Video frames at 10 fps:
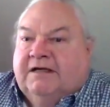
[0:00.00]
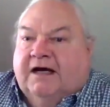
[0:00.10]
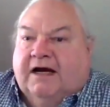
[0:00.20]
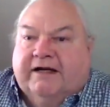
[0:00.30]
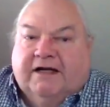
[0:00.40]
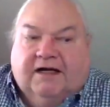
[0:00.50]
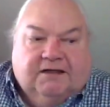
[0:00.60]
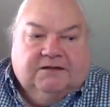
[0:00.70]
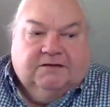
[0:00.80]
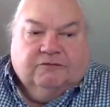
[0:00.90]
I
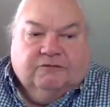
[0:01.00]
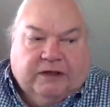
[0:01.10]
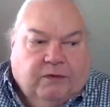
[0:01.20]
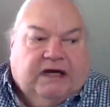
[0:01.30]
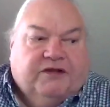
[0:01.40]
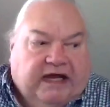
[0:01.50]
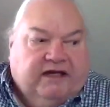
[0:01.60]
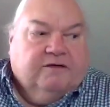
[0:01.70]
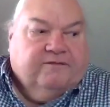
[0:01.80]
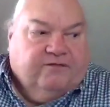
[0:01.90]
really want to thank
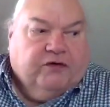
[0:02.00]
you for